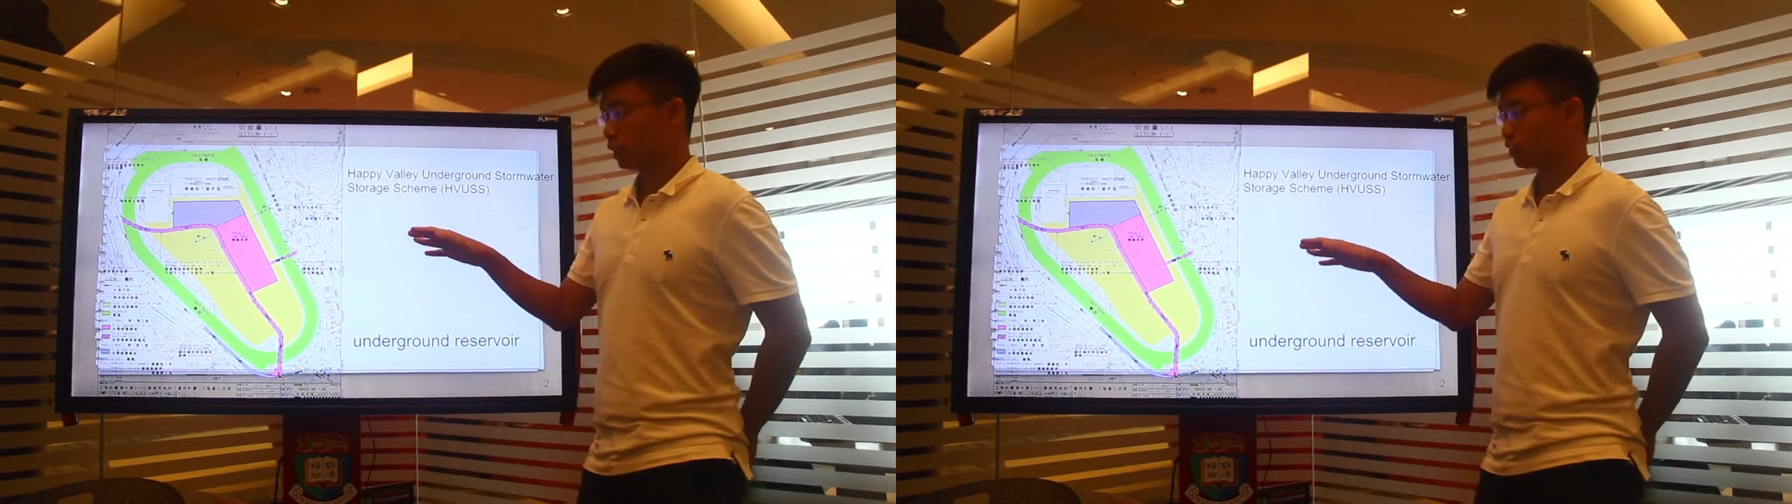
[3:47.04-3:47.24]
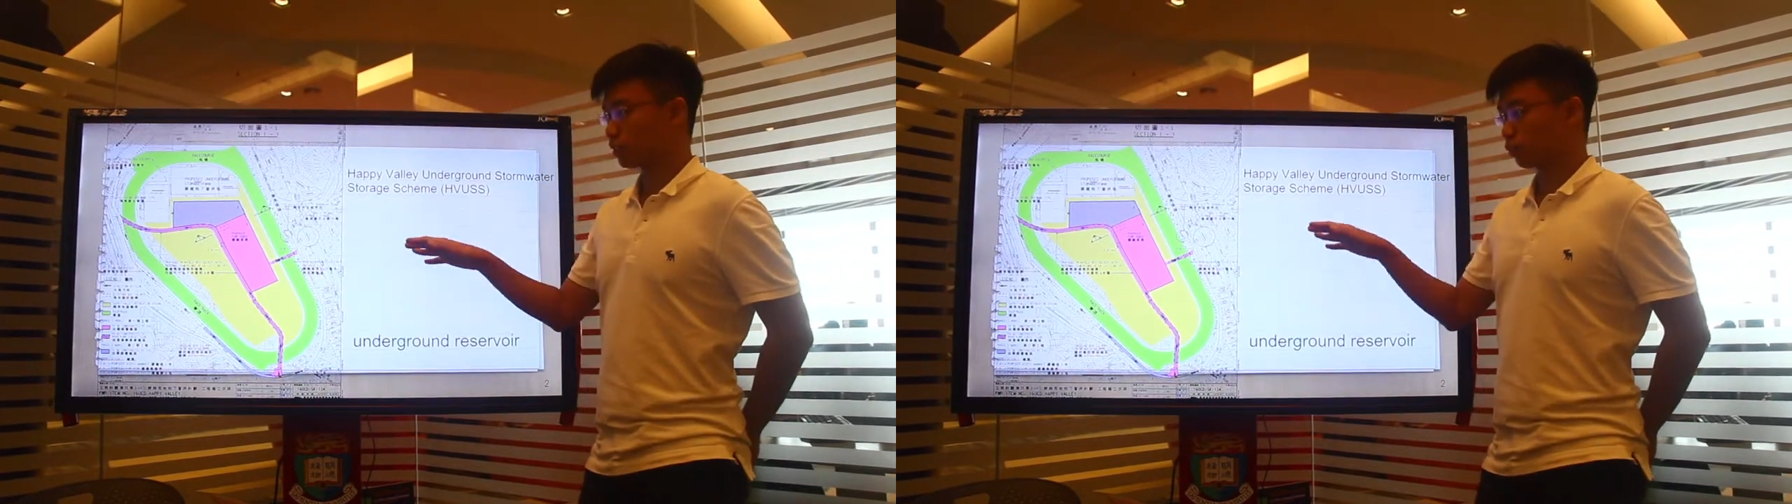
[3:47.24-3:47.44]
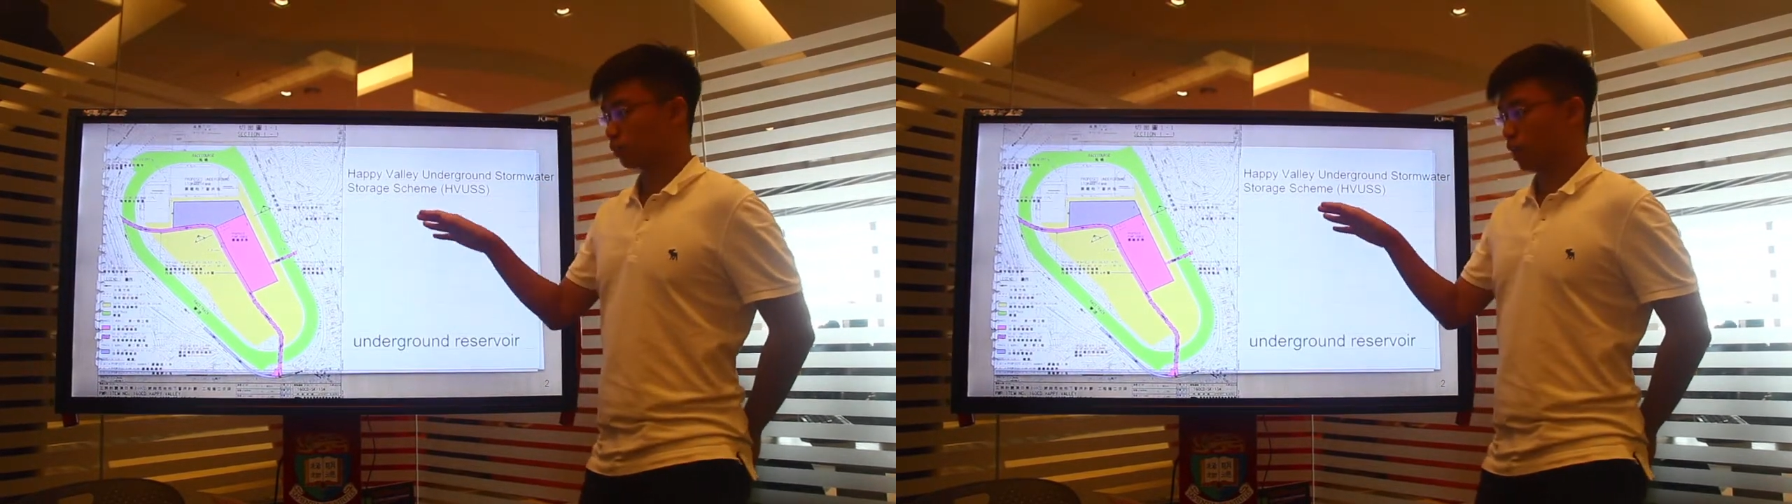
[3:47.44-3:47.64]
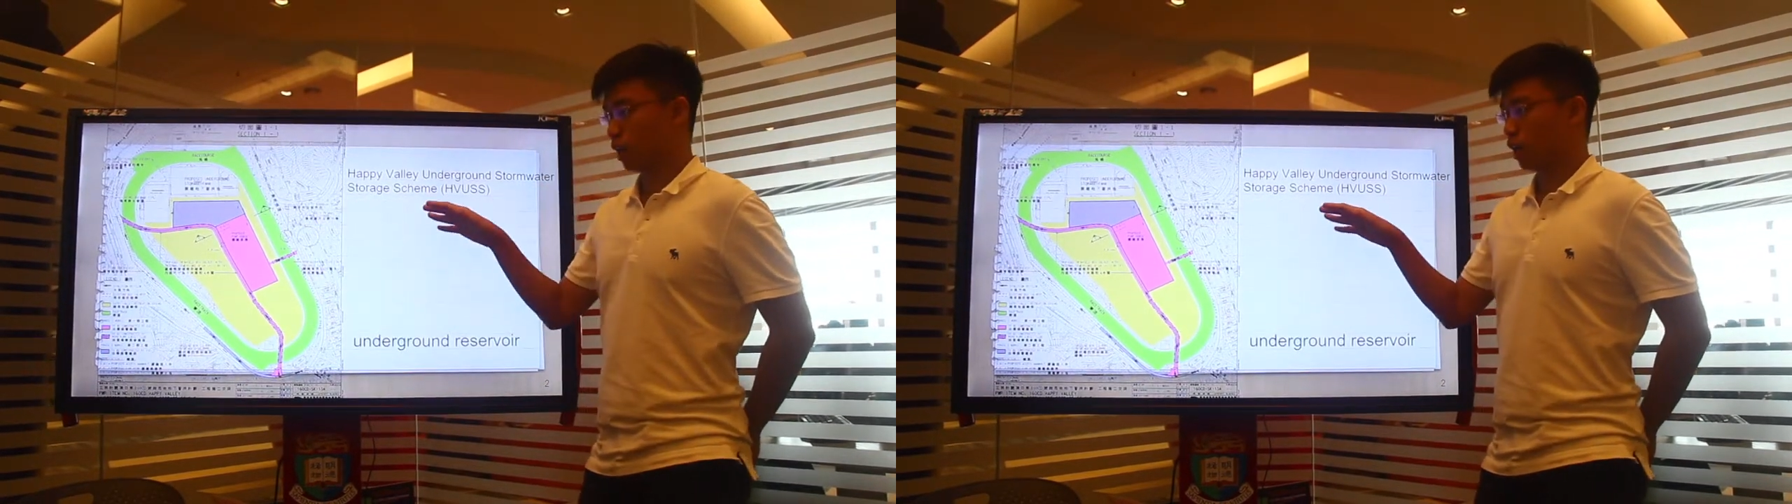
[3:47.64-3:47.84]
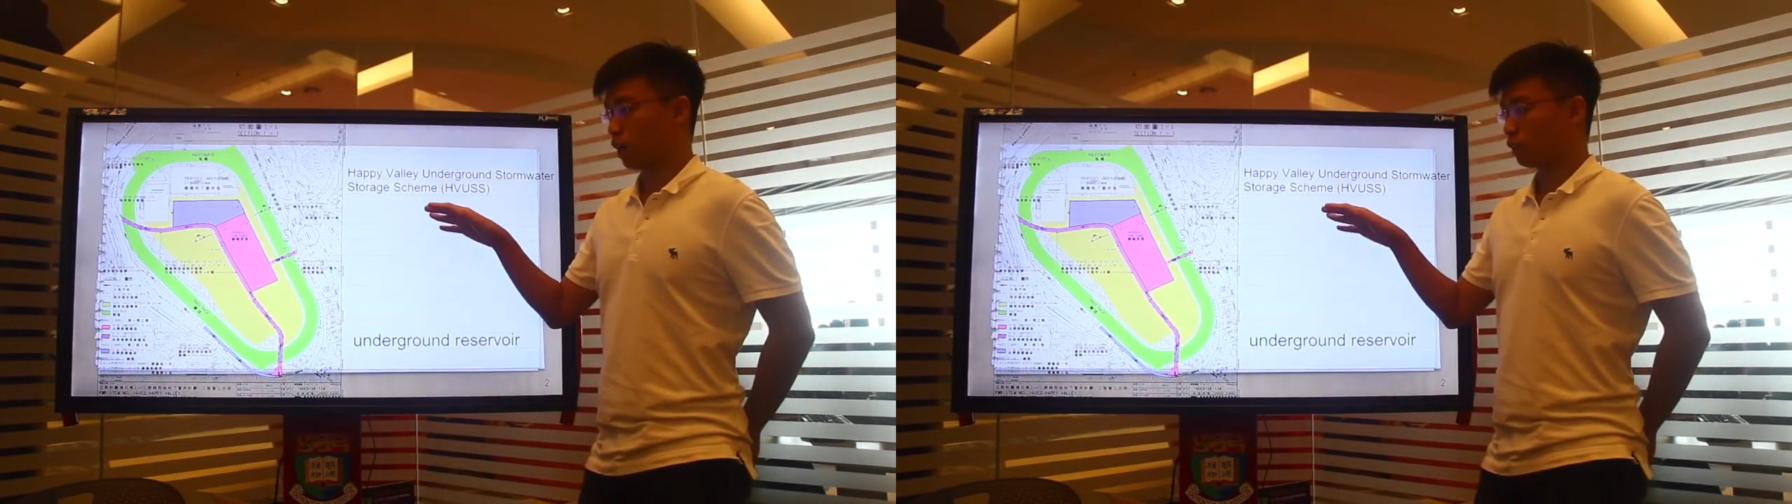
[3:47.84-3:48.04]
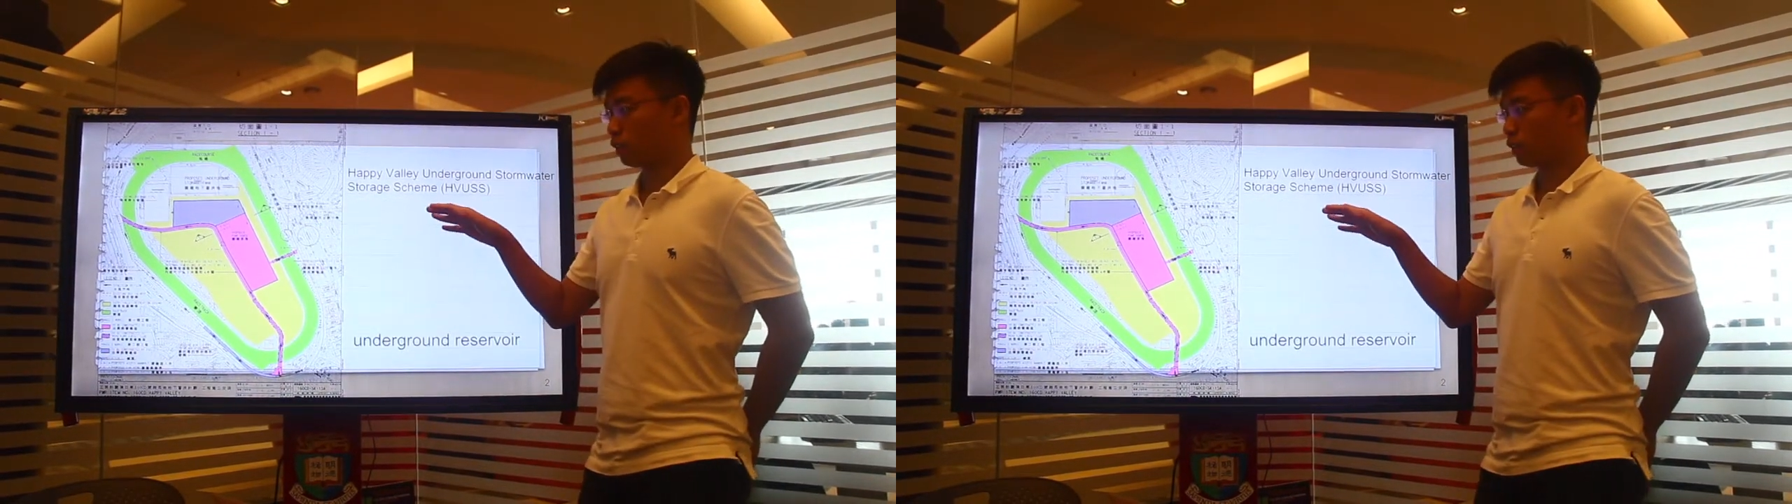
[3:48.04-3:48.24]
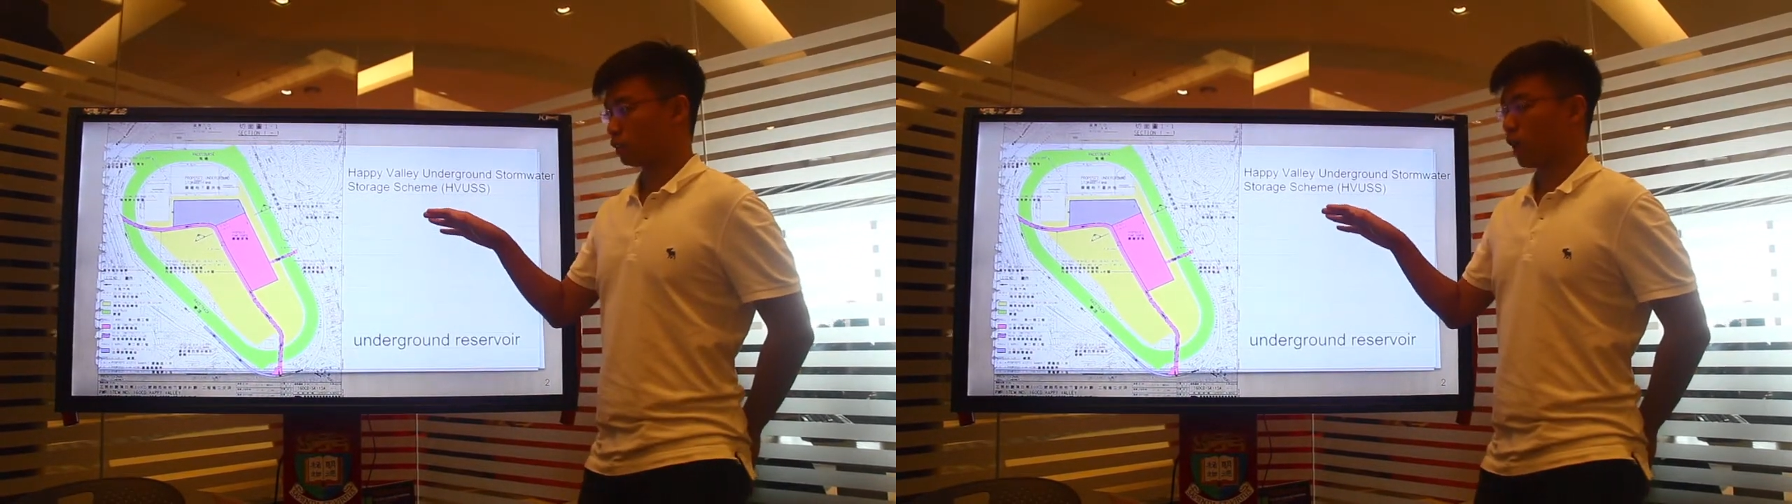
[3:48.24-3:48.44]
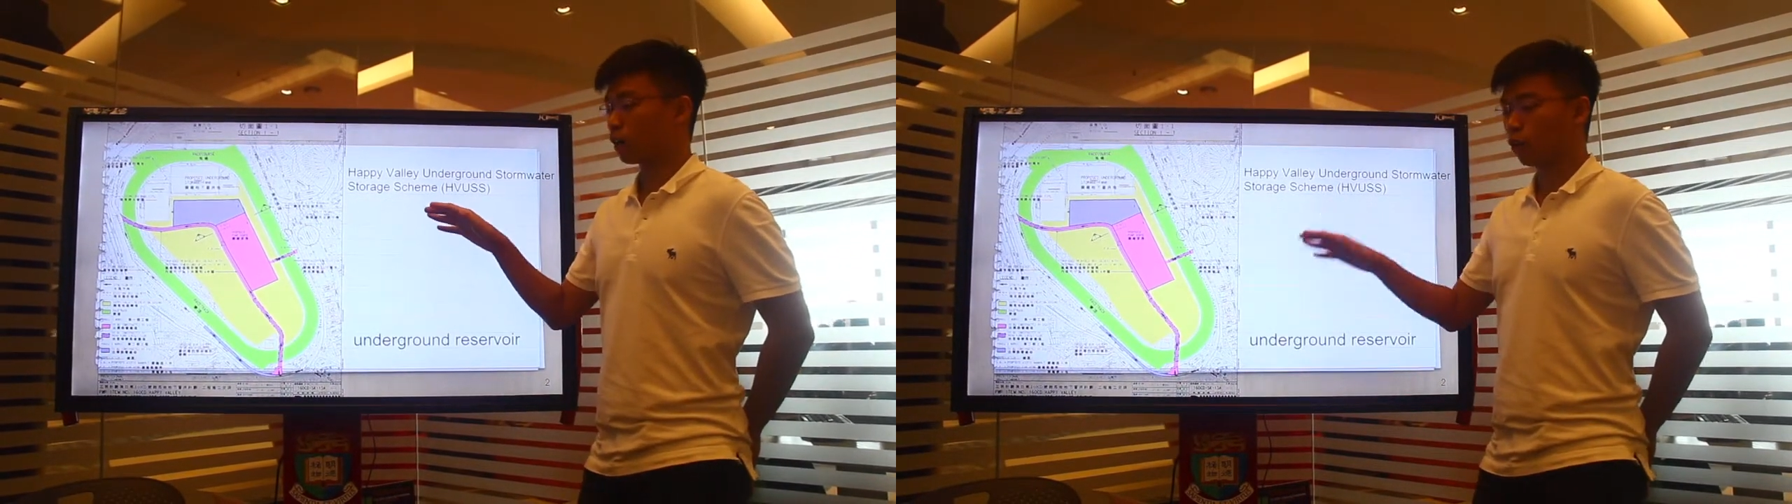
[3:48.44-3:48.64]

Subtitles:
it is the